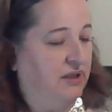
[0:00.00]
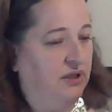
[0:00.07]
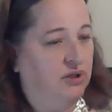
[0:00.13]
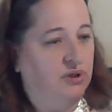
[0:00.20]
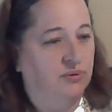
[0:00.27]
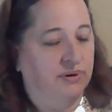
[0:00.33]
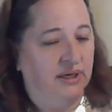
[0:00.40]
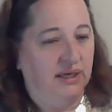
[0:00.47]

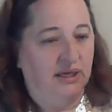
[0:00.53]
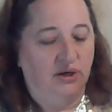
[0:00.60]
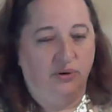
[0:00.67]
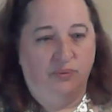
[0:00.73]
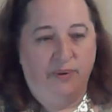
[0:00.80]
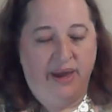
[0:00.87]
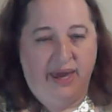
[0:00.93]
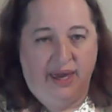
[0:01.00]
you can get
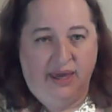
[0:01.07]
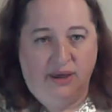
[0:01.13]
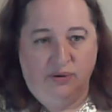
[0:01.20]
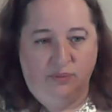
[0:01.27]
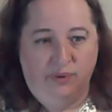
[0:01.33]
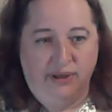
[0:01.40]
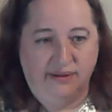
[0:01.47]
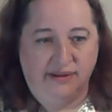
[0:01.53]
away
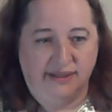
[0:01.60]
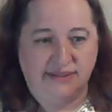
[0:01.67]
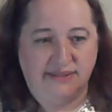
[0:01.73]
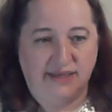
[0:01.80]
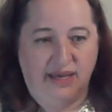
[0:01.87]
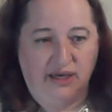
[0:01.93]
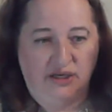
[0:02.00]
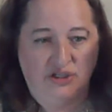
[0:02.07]
with, let's
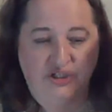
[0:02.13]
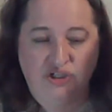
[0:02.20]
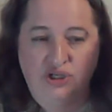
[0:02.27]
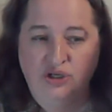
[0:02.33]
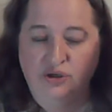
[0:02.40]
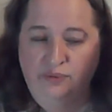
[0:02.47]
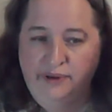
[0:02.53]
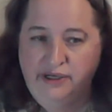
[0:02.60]
say, a
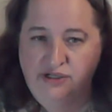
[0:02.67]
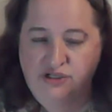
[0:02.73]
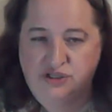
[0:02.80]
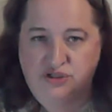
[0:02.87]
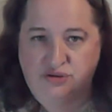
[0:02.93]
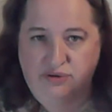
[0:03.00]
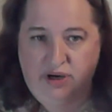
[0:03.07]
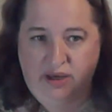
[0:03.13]
2-inch
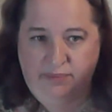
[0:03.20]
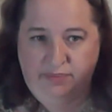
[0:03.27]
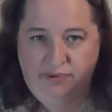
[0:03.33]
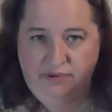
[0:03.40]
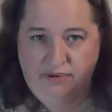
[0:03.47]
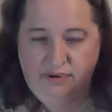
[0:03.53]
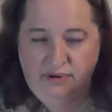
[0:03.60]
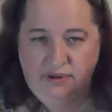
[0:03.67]
strip
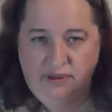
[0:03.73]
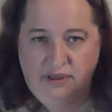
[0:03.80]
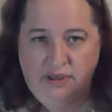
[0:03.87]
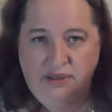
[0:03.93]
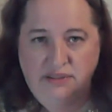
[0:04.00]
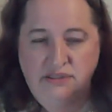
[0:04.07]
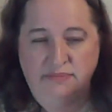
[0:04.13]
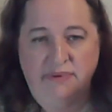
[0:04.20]

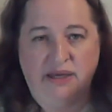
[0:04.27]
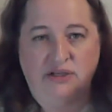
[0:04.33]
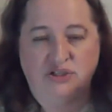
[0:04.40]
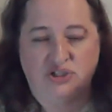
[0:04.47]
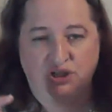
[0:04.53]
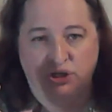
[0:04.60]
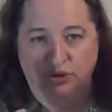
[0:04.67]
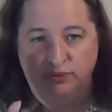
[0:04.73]
to
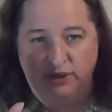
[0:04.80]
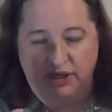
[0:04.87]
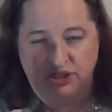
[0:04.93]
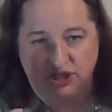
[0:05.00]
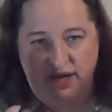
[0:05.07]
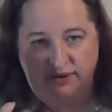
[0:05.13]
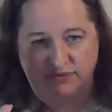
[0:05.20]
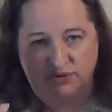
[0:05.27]
make
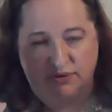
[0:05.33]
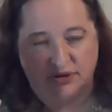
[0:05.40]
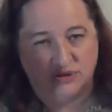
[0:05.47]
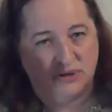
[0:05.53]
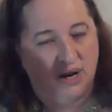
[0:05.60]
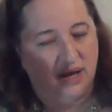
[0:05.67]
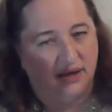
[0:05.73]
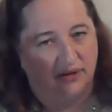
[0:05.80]
2-inch half square
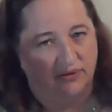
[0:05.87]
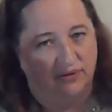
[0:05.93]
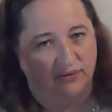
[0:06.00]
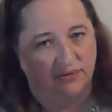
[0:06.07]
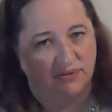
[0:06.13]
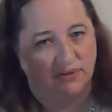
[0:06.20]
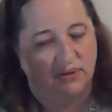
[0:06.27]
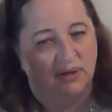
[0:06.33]

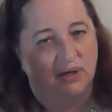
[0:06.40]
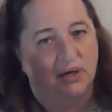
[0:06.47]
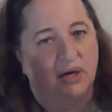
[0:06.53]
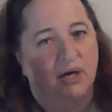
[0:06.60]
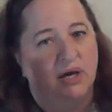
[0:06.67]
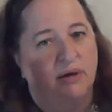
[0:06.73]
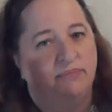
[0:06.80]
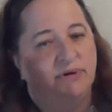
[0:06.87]
triangles,
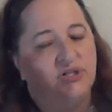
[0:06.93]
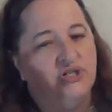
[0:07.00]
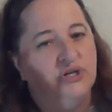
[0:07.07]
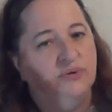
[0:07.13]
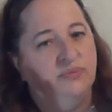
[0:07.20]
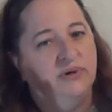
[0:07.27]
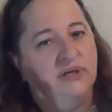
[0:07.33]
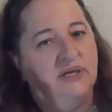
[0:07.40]
but
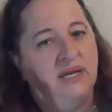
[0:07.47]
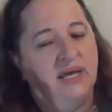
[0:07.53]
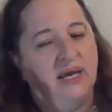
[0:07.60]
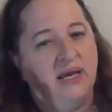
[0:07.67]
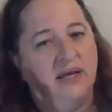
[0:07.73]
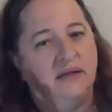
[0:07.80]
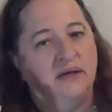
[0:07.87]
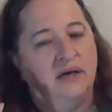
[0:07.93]
you would
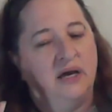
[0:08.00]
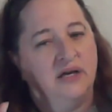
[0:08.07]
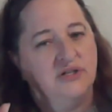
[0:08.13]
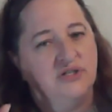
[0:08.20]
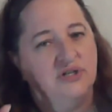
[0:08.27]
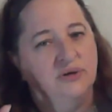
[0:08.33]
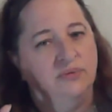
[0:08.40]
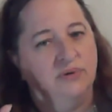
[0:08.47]
need a
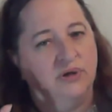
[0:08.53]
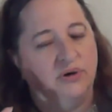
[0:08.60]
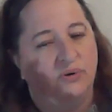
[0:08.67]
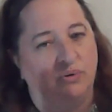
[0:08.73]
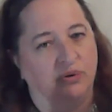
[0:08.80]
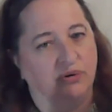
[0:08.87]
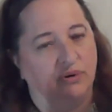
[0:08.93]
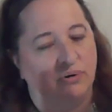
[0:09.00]
2
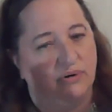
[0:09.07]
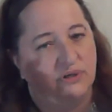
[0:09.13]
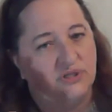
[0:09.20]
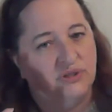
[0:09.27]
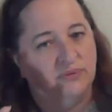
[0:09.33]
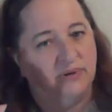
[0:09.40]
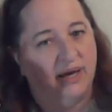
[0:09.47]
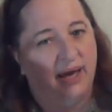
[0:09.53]
1/4 or a
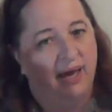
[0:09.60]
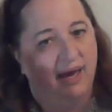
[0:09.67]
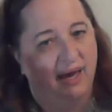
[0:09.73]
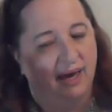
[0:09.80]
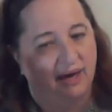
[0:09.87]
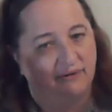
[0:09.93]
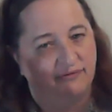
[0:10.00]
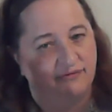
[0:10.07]
2
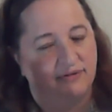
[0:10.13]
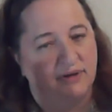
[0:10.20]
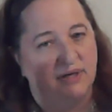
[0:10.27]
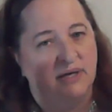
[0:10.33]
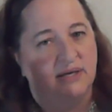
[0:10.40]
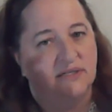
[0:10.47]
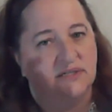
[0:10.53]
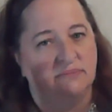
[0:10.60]
1/2
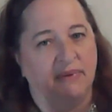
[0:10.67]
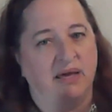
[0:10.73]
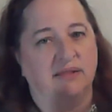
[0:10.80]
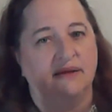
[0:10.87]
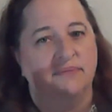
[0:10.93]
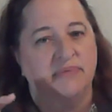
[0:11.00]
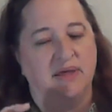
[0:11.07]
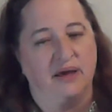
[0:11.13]
to make
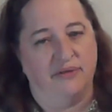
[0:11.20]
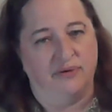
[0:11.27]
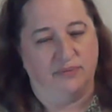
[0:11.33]
them the other